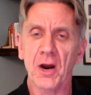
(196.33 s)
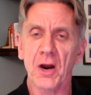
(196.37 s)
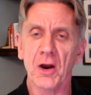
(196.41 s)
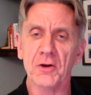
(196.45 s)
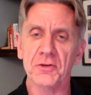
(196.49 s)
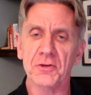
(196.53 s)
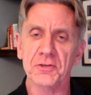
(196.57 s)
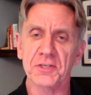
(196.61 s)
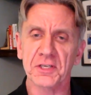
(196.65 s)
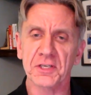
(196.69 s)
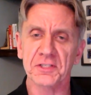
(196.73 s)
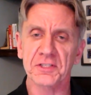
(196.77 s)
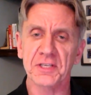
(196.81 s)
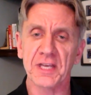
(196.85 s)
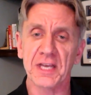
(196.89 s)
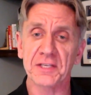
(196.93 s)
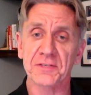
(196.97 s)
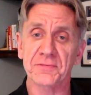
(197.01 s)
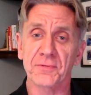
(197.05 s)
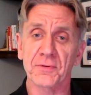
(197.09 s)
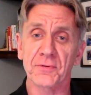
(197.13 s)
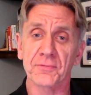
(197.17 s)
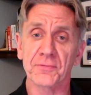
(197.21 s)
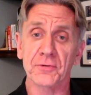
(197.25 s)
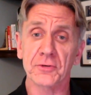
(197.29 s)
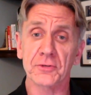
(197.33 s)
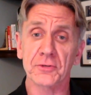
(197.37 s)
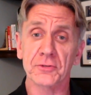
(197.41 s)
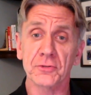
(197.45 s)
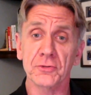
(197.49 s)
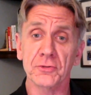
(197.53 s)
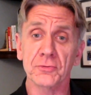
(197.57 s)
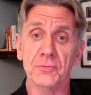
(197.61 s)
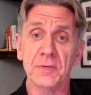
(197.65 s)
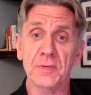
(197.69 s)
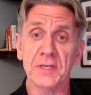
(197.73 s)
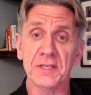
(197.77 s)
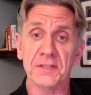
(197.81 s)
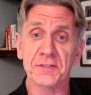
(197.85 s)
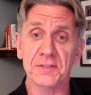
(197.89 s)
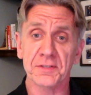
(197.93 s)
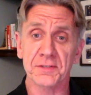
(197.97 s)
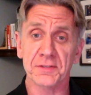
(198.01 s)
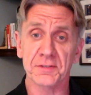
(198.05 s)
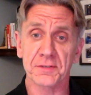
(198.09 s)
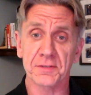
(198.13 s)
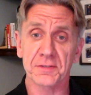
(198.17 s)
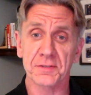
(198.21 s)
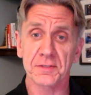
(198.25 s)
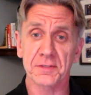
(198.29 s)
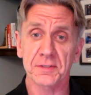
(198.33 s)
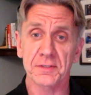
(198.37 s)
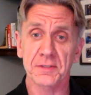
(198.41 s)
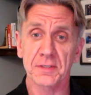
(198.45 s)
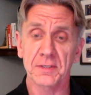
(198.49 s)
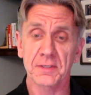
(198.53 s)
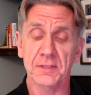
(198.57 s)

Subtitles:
are successful for two reasons.